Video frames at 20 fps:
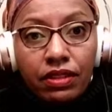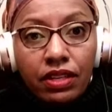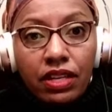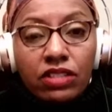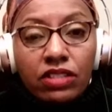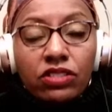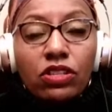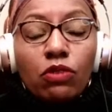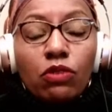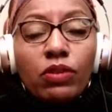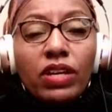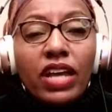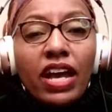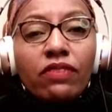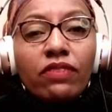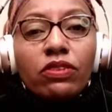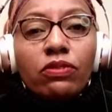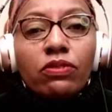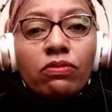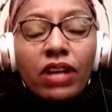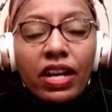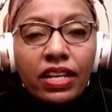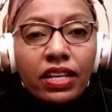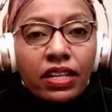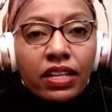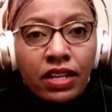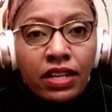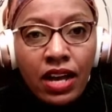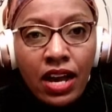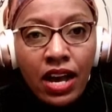And so we have to
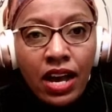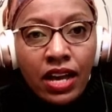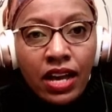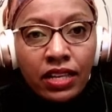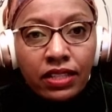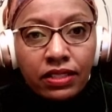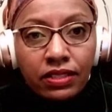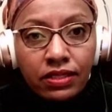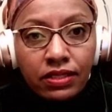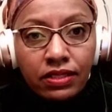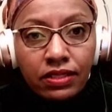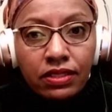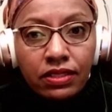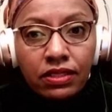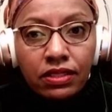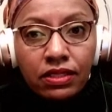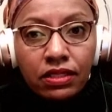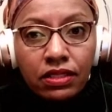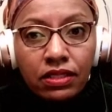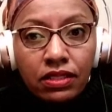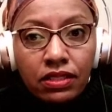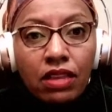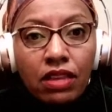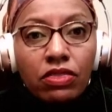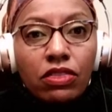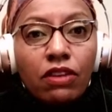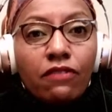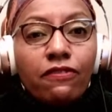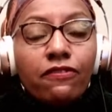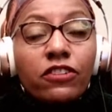recognize
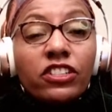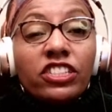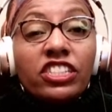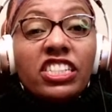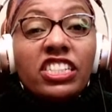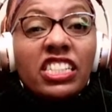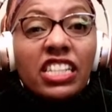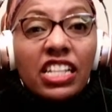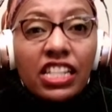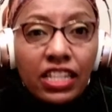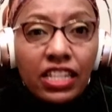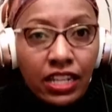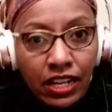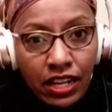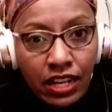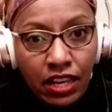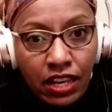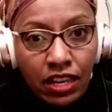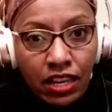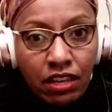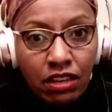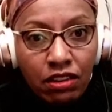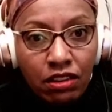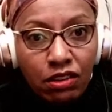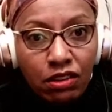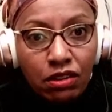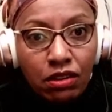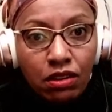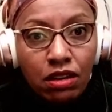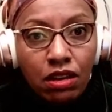the fragility
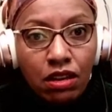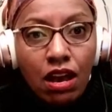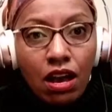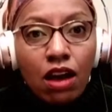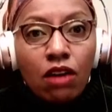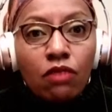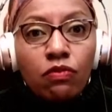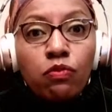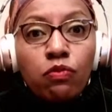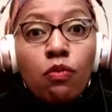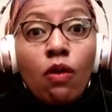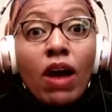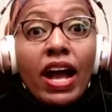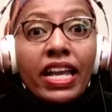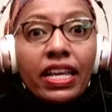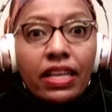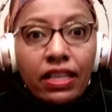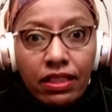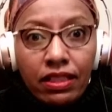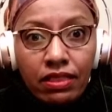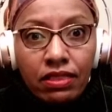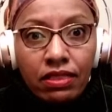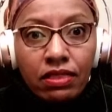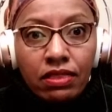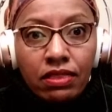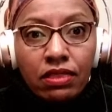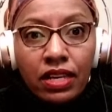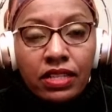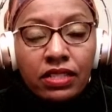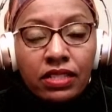of
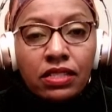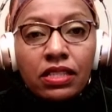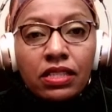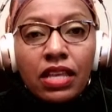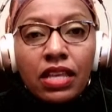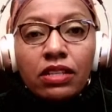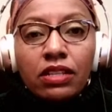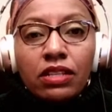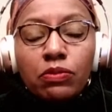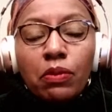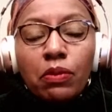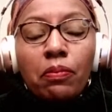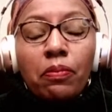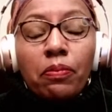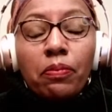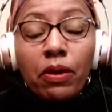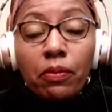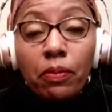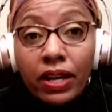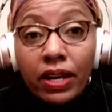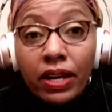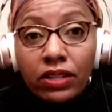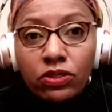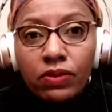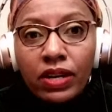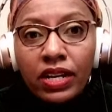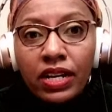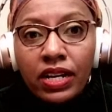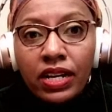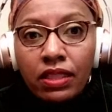whiteness that is
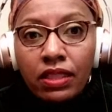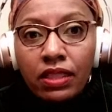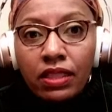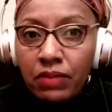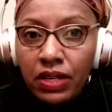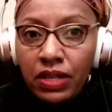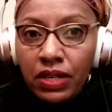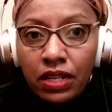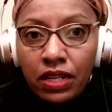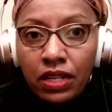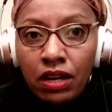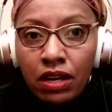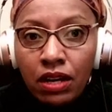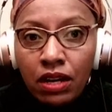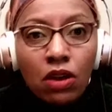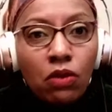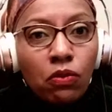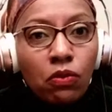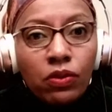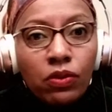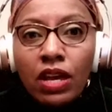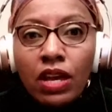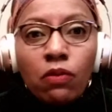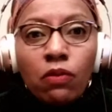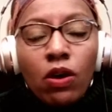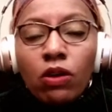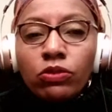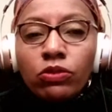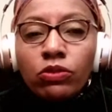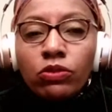perpetuated in the media when they
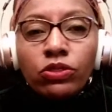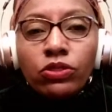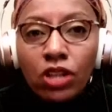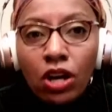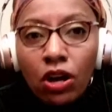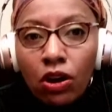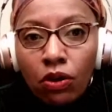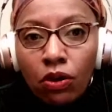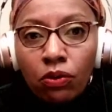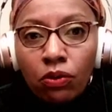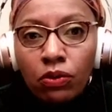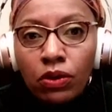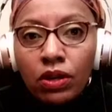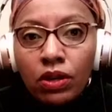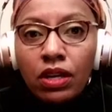won't show